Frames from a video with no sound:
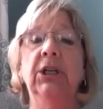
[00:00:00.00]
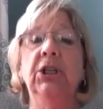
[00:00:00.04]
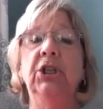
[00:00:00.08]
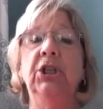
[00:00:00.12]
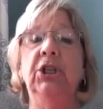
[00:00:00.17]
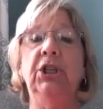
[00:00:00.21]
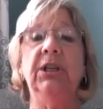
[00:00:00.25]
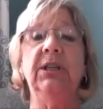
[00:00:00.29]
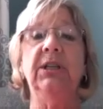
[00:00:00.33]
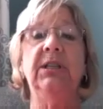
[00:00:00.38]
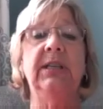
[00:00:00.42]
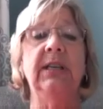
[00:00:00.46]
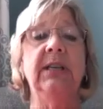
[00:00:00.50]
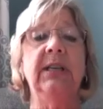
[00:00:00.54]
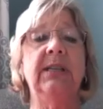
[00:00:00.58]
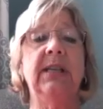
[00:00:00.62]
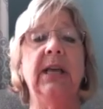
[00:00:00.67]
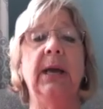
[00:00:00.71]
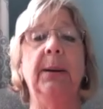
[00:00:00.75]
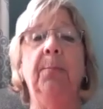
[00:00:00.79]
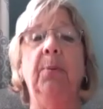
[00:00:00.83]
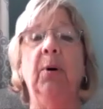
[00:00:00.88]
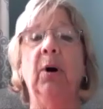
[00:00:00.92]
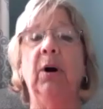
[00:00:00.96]
just as
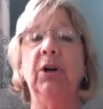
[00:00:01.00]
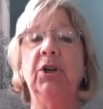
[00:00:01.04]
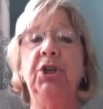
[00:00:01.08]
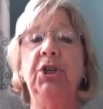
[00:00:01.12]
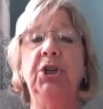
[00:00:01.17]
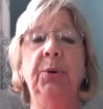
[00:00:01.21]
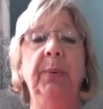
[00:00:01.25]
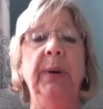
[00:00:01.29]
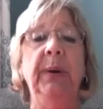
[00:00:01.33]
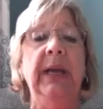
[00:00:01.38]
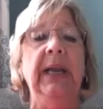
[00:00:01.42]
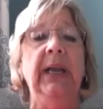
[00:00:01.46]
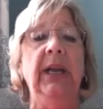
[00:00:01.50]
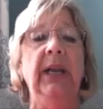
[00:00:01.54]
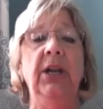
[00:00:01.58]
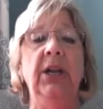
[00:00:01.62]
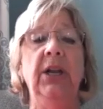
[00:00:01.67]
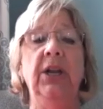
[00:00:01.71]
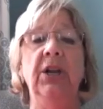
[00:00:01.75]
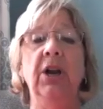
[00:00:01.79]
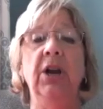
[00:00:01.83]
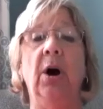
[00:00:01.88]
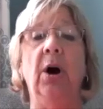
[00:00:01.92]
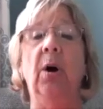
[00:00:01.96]
they brought you in
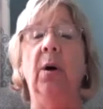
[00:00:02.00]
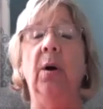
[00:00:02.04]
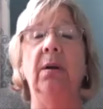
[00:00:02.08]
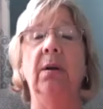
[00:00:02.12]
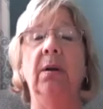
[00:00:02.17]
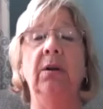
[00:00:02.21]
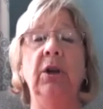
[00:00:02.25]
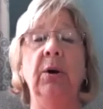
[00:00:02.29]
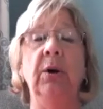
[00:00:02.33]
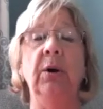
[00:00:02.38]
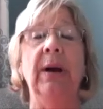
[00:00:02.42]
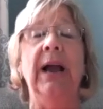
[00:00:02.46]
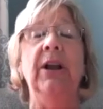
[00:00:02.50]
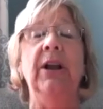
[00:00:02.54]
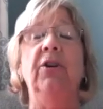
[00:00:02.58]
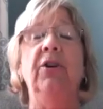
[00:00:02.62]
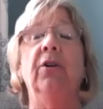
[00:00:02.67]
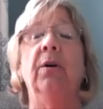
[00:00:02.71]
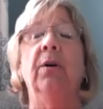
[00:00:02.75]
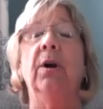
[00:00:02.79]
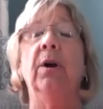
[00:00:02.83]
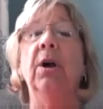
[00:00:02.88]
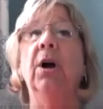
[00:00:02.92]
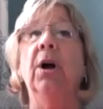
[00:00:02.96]
and you had
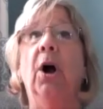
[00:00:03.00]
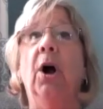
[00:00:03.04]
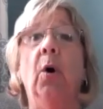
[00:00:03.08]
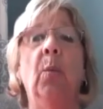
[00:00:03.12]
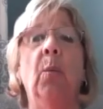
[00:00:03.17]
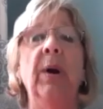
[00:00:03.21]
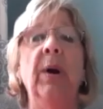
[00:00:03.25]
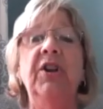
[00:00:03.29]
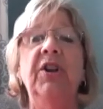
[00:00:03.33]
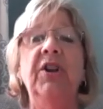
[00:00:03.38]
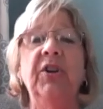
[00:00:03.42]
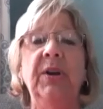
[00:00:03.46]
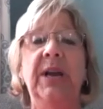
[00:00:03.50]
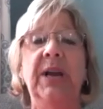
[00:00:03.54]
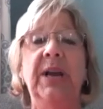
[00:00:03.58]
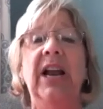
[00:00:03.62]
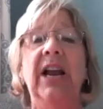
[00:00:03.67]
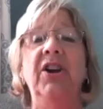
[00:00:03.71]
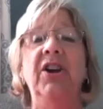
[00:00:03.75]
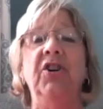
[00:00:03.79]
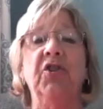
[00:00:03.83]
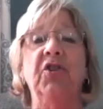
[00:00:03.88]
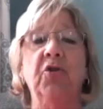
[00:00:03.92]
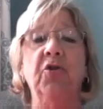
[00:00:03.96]
originally
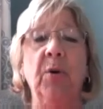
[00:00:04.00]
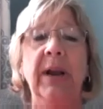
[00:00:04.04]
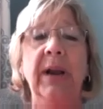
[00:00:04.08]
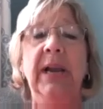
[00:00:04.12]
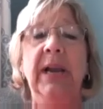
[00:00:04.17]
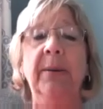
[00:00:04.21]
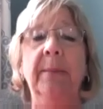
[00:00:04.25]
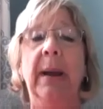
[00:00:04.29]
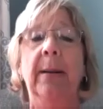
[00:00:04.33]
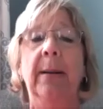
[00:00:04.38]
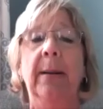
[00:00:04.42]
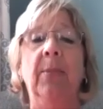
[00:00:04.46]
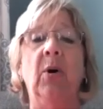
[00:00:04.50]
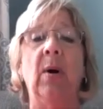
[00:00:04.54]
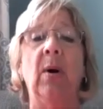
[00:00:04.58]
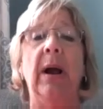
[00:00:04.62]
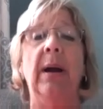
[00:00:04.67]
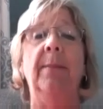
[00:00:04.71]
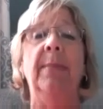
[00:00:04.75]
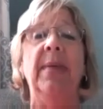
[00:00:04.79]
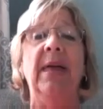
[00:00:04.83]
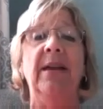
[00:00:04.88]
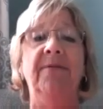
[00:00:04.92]
had your screening mammogram.